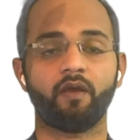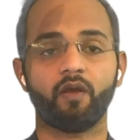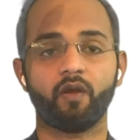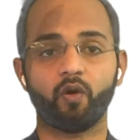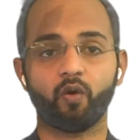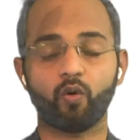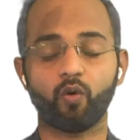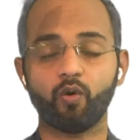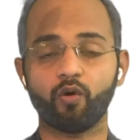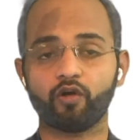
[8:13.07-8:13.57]

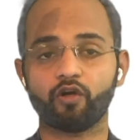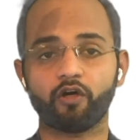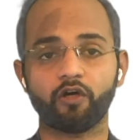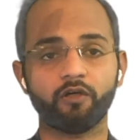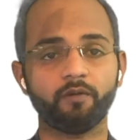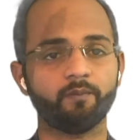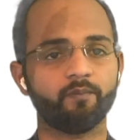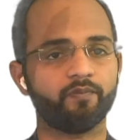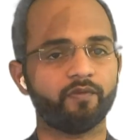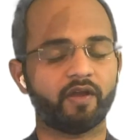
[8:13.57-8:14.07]

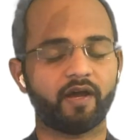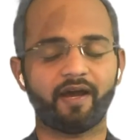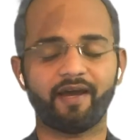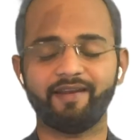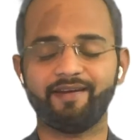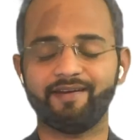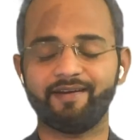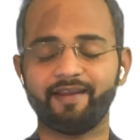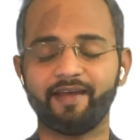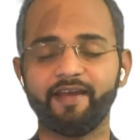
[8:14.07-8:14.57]
Overall,
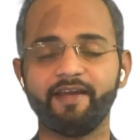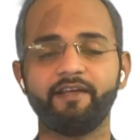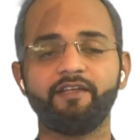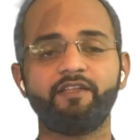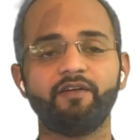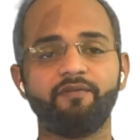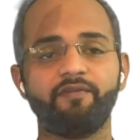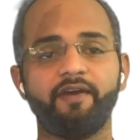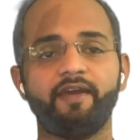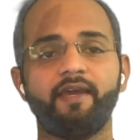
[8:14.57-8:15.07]
I like
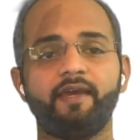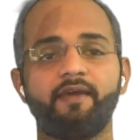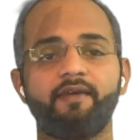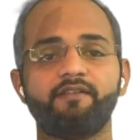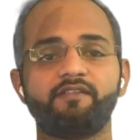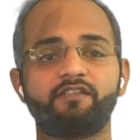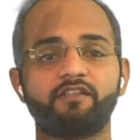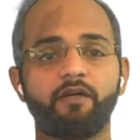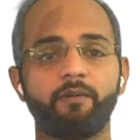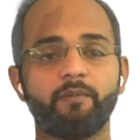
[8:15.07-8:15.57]
the way
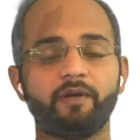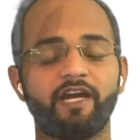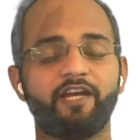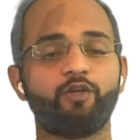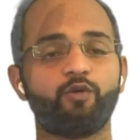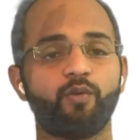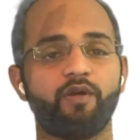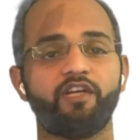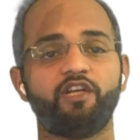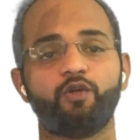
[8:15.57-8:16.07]
Scrum
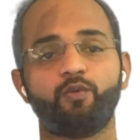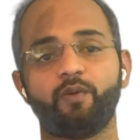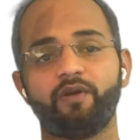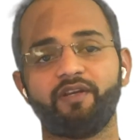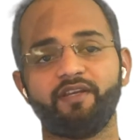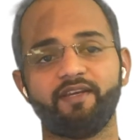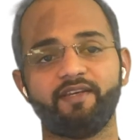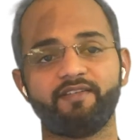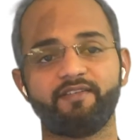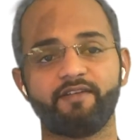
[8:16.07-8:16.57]
Guide
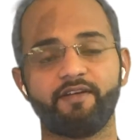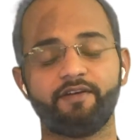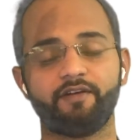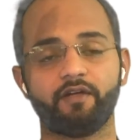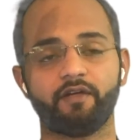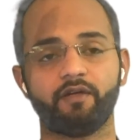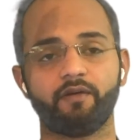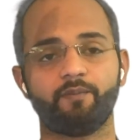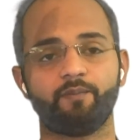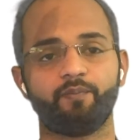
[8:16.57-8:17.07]
2020 is
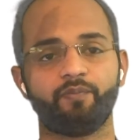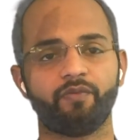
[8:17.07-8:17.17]
written.